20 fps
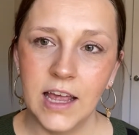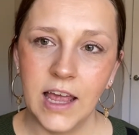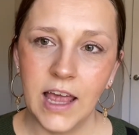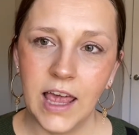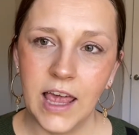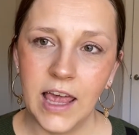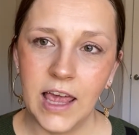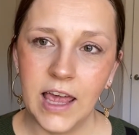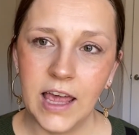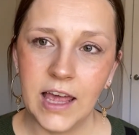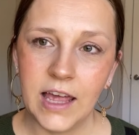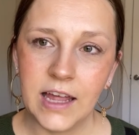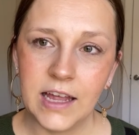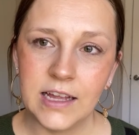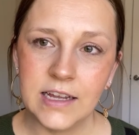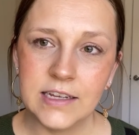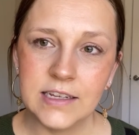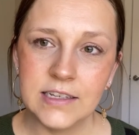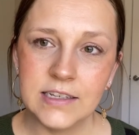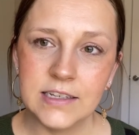
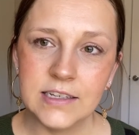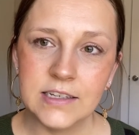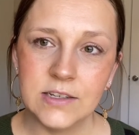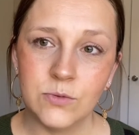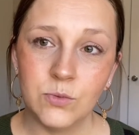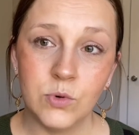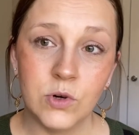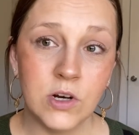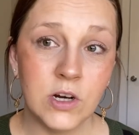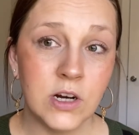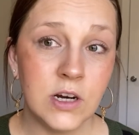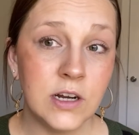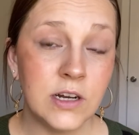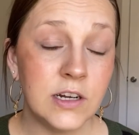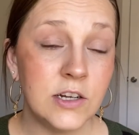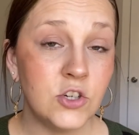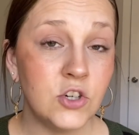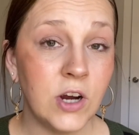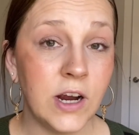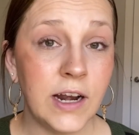and we're
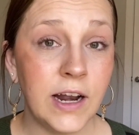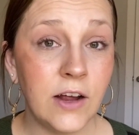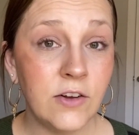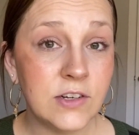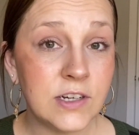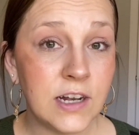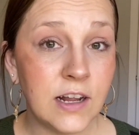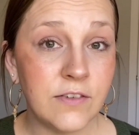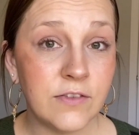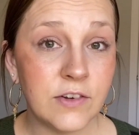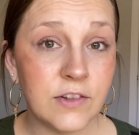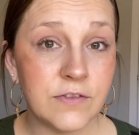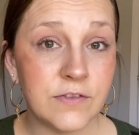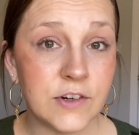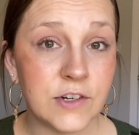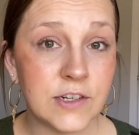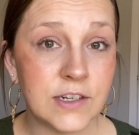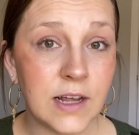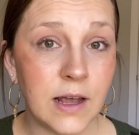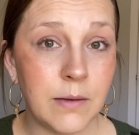gonna try it out today for the
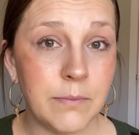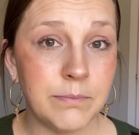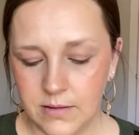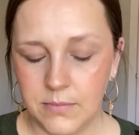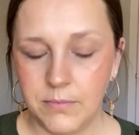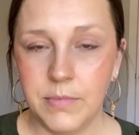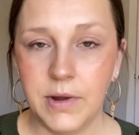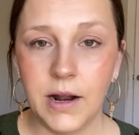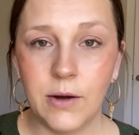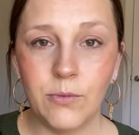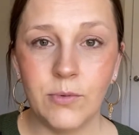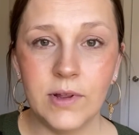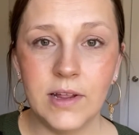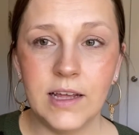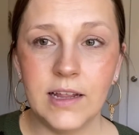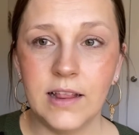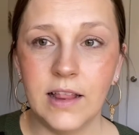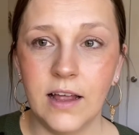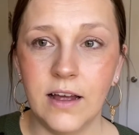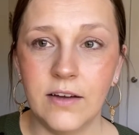first time. But I really
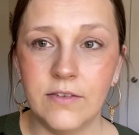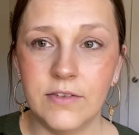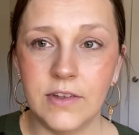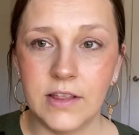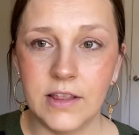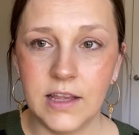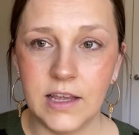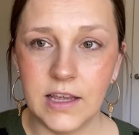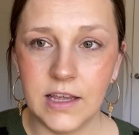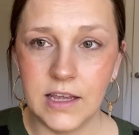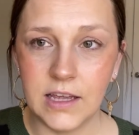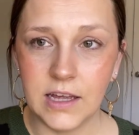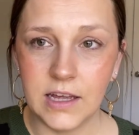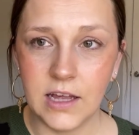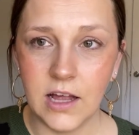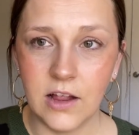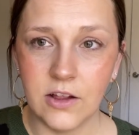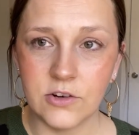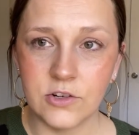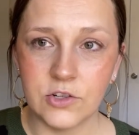love the
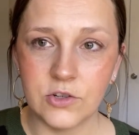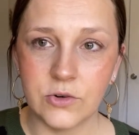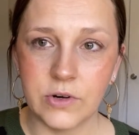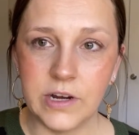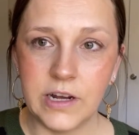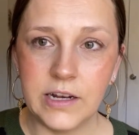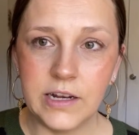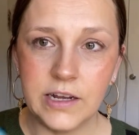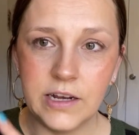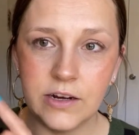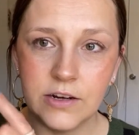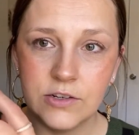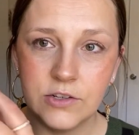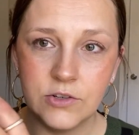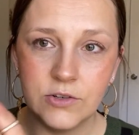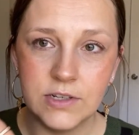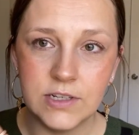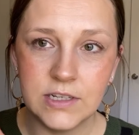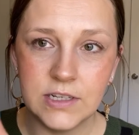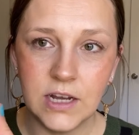color story in here. As you
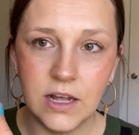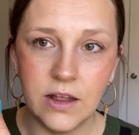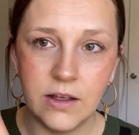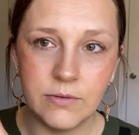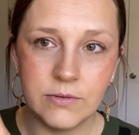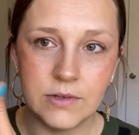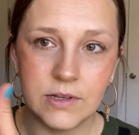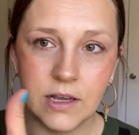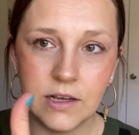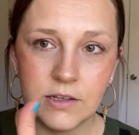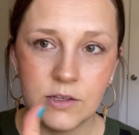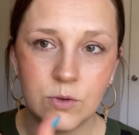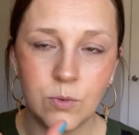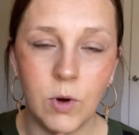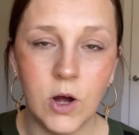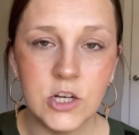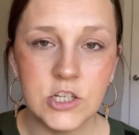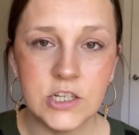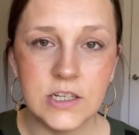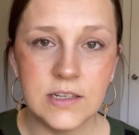can tell, I was like
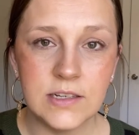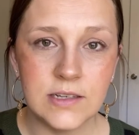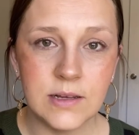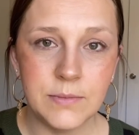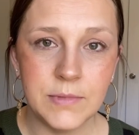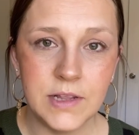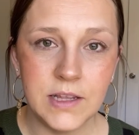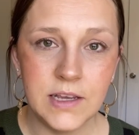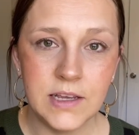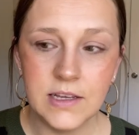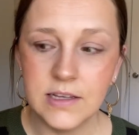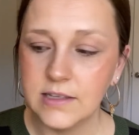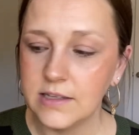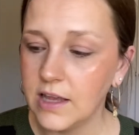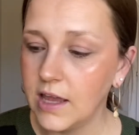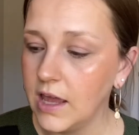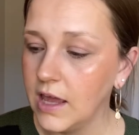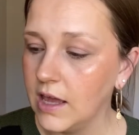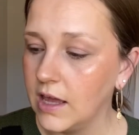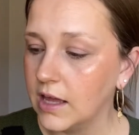swatching some of these
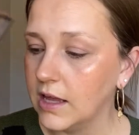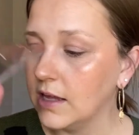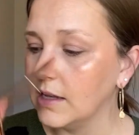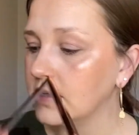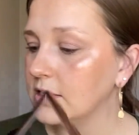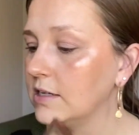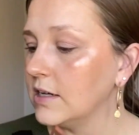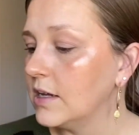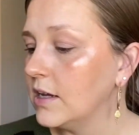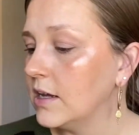and